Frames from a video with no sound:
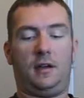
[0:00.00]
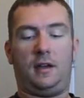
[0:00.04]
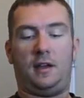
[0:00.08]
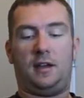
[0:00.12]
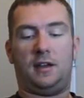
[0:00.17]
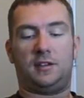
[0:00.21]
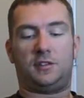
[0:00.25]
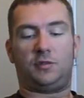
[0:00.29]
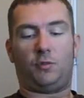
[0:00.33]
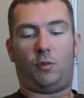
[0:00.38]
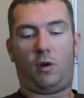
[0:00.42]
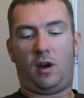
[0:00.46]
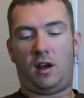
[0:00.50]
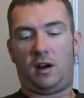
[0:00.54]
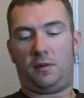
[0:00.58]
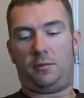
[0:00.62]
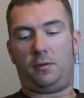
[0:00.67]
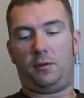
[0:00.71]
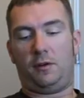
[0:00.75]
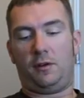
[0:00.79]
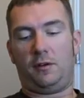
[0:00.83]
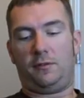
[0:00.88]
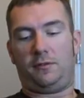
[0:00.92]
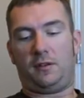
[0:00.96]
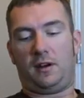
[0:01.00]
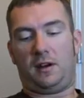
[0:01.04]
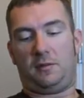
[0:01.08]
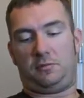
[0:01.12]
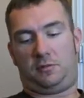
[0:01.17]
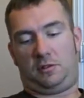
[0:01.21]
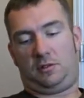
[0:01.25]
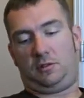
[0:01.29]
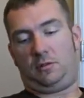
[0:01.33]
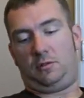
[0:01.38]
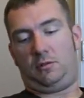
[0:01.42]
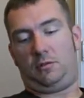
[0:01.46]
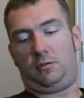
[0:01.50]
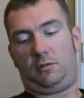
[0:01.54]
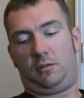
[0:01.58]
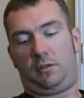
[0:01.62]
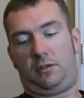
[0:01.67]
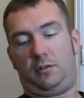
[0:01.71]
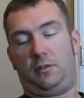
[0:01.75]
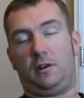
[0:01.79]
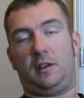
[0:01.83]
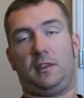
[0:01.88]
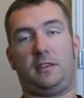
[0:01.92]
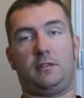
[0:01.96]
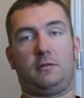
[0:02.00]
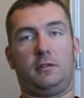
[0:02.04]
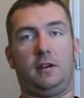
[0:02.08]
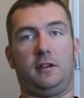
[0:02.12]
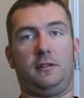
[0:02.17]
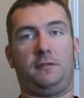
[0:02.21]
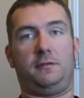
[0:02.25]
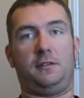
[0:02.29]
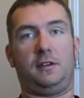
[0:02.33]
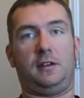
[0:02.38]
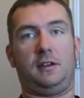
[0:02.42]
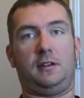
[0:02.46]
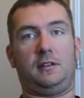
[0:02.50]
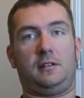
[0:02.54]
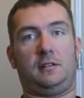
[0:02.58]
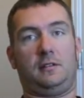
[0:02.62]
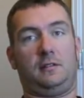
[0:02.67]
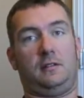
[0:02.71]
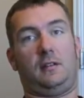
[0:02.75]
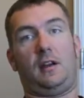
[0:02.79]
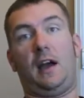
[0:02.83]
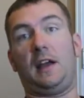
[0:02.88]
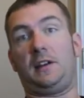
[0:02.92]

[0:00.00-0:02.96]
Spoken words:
It's waterproof up to 33 feet.